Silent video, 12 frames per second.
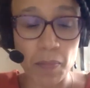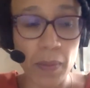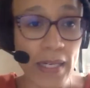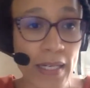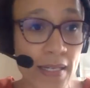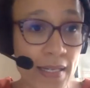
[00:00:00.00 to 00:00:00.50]

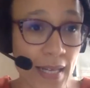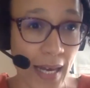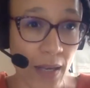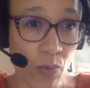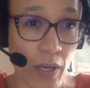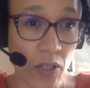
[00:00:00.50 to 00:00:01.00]
Please
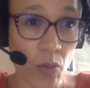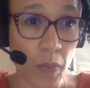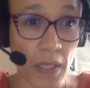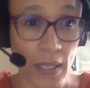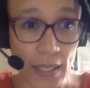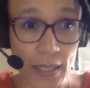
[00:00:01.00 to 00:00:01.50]
say when you
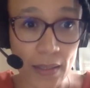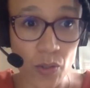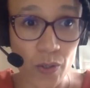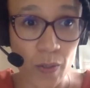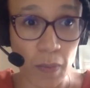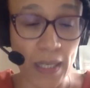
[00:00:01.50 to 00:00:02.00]
begin
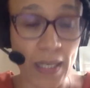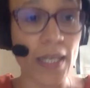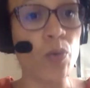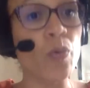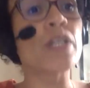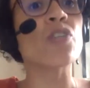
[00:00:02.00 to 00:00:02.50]
to speak
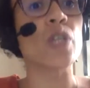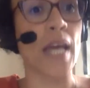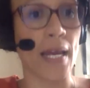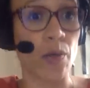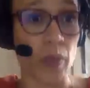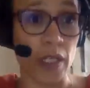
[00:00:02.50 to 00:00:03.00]
in which
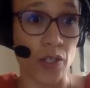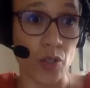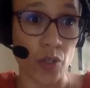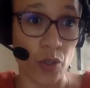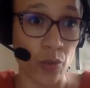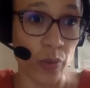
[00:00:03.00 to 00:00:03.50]

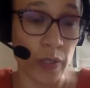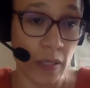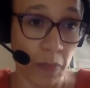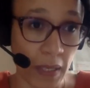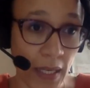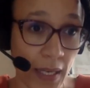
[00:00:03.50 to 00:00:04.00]
language you will
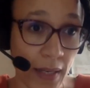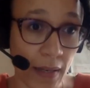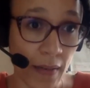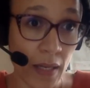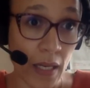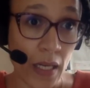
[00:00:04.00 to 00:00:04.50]
speak,
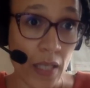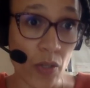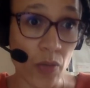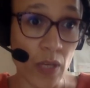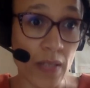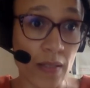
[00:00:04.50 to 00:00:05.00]

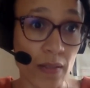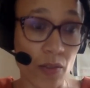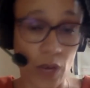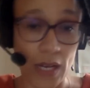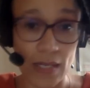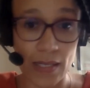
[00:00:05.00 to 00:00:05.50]
so that the
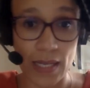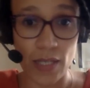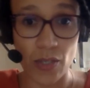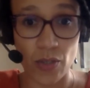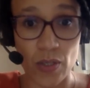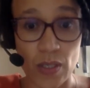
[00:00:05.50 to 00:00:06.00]

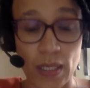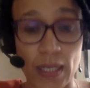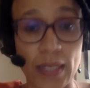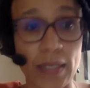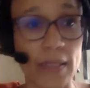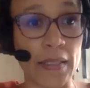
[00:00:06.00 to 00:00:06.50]
translators
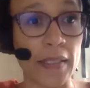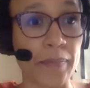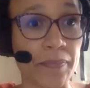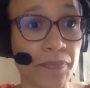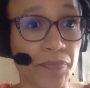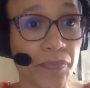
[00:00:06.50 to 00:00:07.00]
can
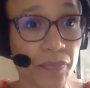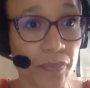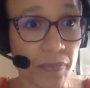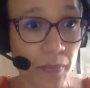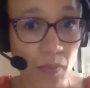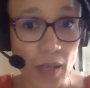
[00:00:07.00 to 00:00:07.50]

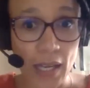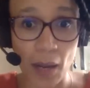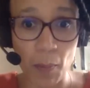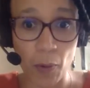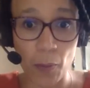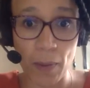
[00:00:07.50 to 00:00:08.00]

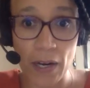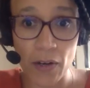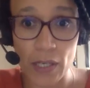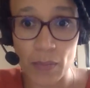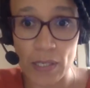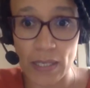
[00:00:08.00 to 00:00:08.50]
prepare
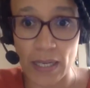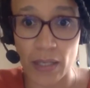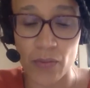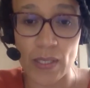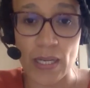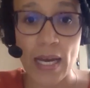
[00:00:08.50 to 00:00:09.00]

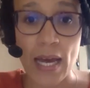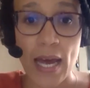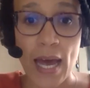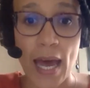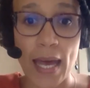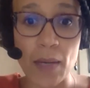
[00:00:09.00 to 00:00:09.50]
themselves.
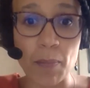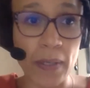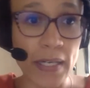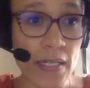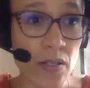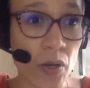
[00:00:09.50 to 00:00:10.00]
And
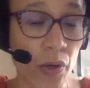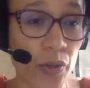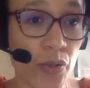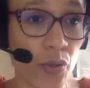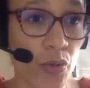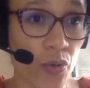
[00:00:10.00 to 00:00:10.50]
please
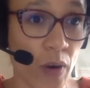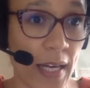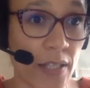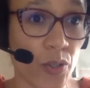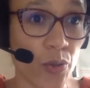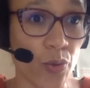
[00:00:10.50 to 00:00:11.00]
also
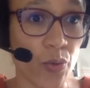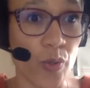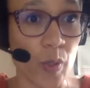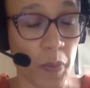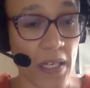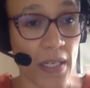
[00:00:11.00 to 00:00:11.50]
try to
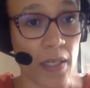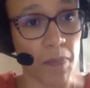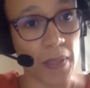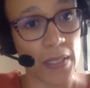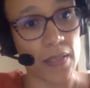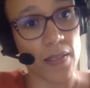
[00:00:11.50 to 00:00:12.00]
speak a
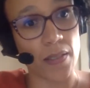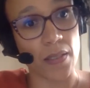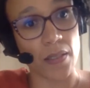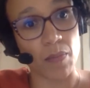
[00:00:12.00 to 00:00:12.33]
bit